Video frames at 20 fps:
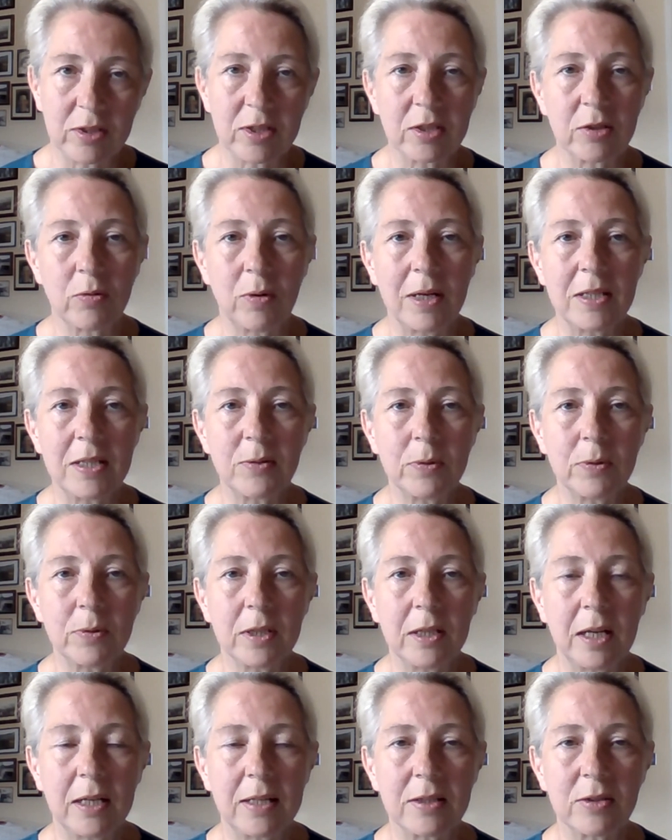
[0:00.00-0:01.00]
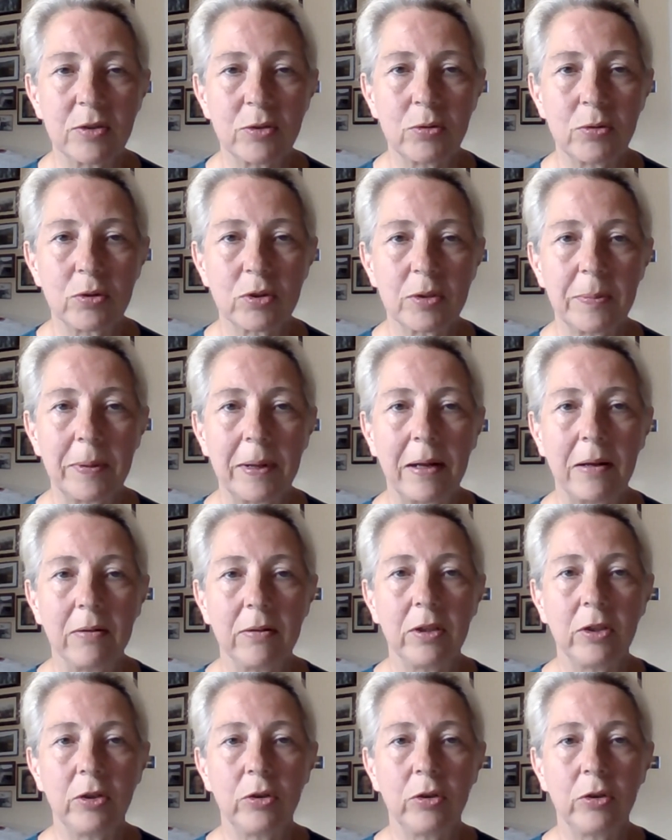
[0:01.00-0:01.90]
So as I talked about,